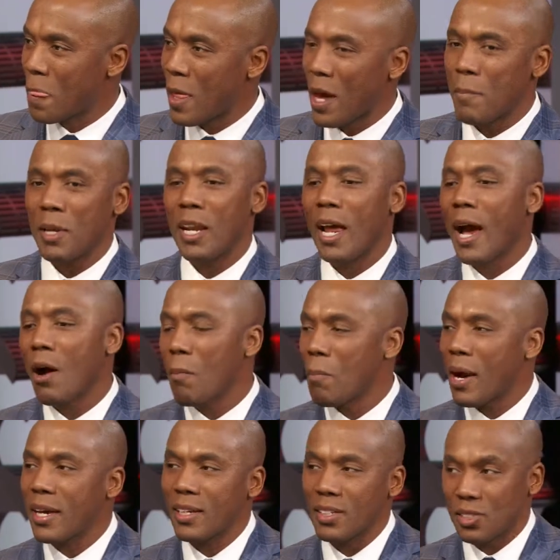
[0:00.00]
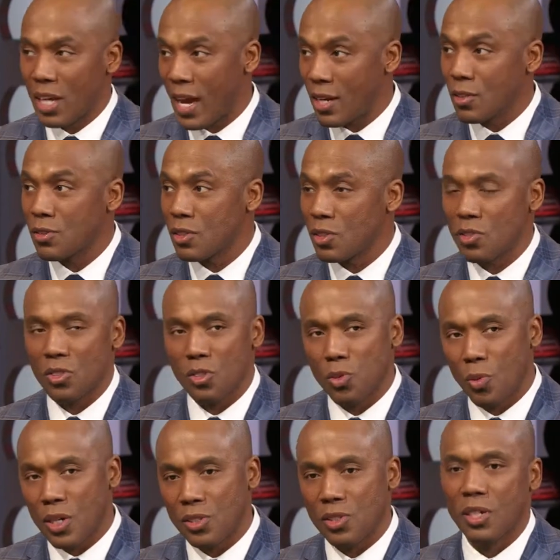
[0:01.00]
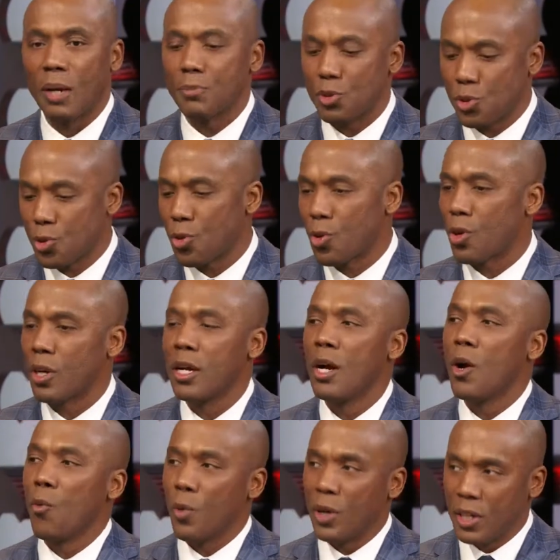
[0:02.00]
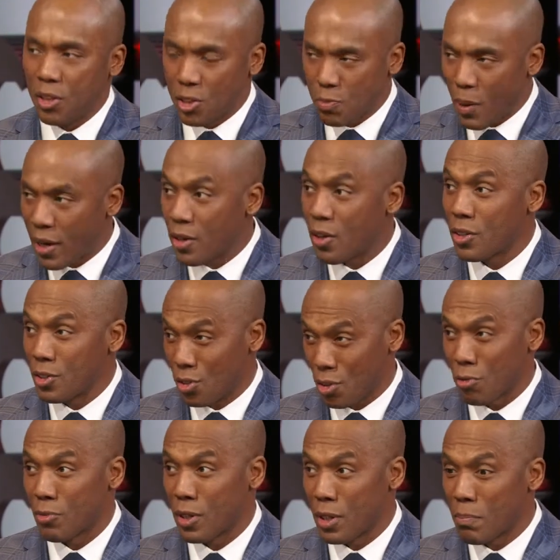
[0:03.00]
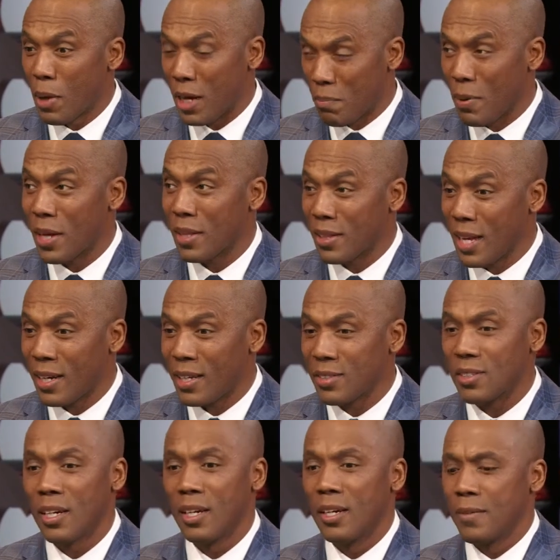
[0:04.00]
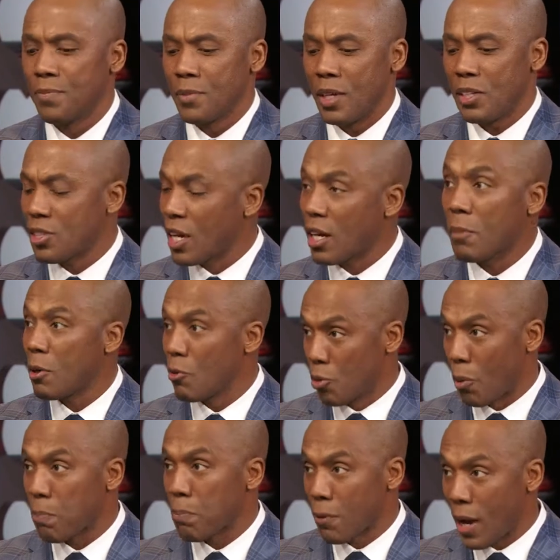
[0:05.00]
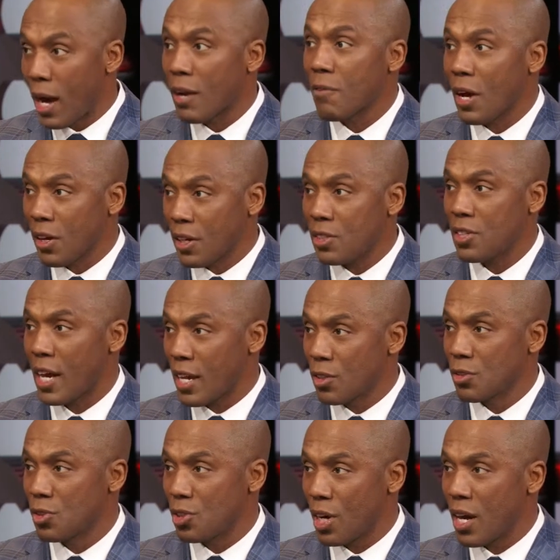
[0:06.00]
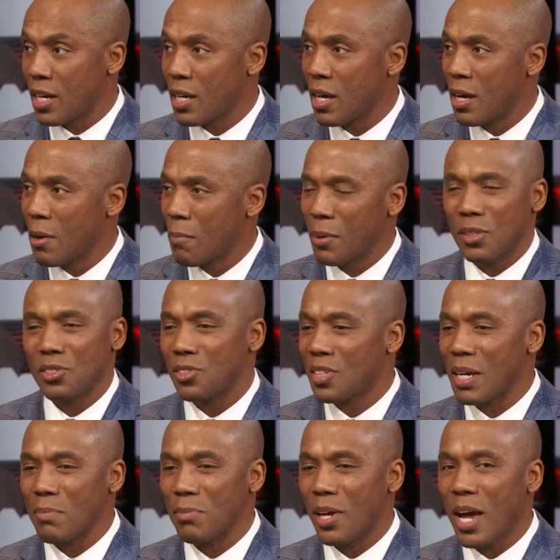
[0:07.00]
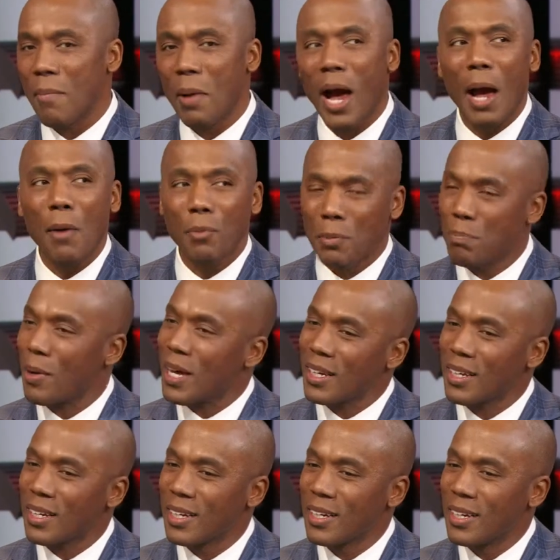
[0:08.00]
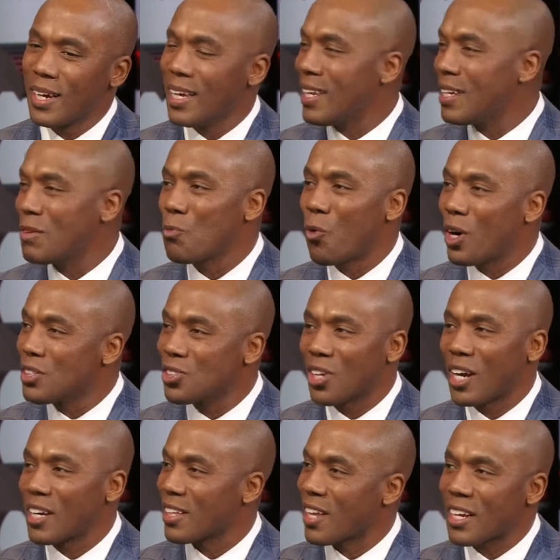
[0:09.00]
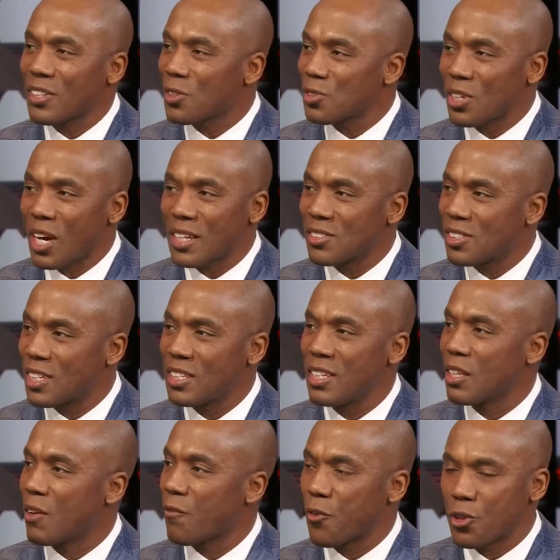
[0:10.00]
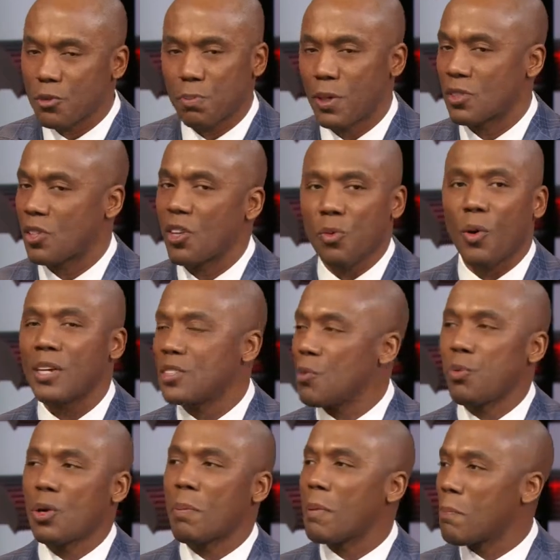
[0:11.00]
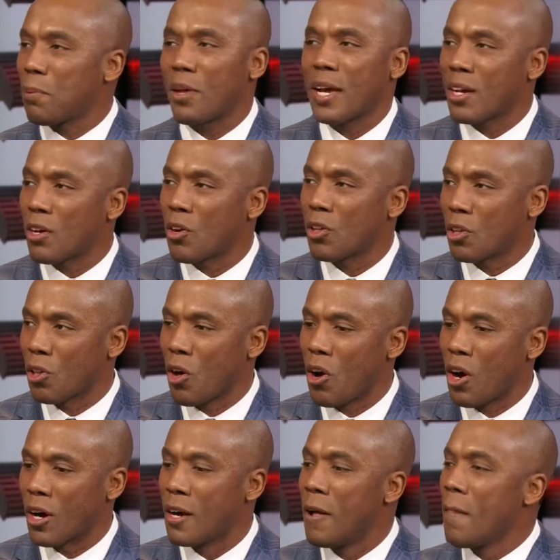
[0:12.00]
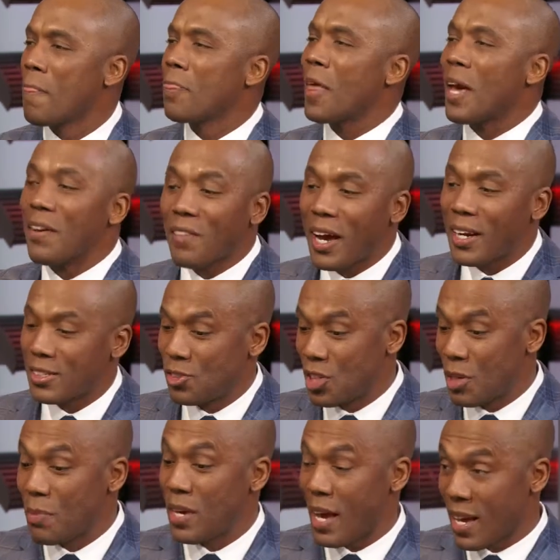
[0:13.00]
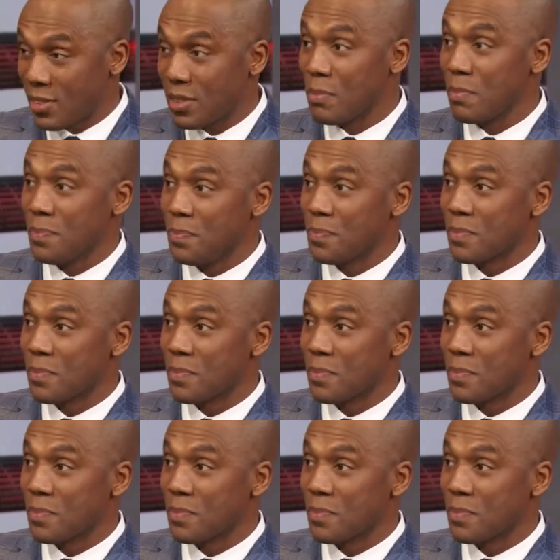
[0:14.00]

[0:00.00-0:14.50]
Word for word: I mean, how Mike has handled this situation, I'm sure when he looks back on his career, Mike Pettine, that is, he's not real proud of how he's handled Johnny. But at the same time, I would bet he didn't want Johnny. A lot of those guys didn't in the first place. Otherwise, he would have been playing all along. They have got it. Jimmy them.